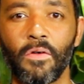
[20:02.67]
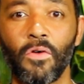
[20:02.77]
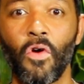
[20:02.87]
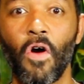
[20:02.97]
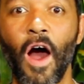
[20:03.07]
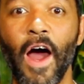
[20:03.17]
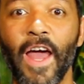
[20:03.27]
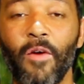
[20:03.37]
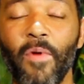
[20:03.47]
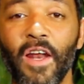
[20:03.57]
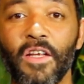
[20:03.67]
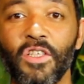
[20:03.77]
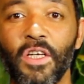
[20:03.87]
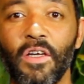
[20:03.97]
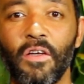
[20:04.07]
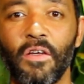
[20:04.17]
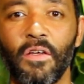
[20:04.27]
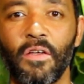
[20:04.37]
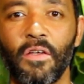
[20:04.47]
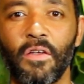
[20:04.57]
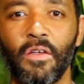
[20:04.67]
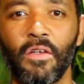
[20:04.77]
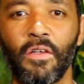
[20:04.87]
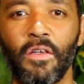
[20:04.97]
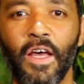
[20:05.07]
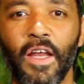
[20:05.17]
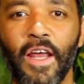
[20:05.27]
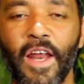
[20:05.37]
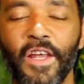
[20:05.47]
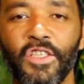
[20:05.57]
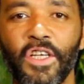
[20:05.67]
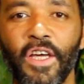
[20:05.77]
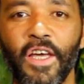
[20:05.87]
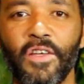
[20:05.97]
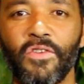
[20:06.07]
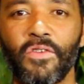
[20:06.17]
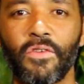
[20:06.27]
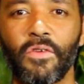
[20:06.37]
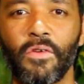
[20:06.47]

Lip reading: Or I am energy. and energy is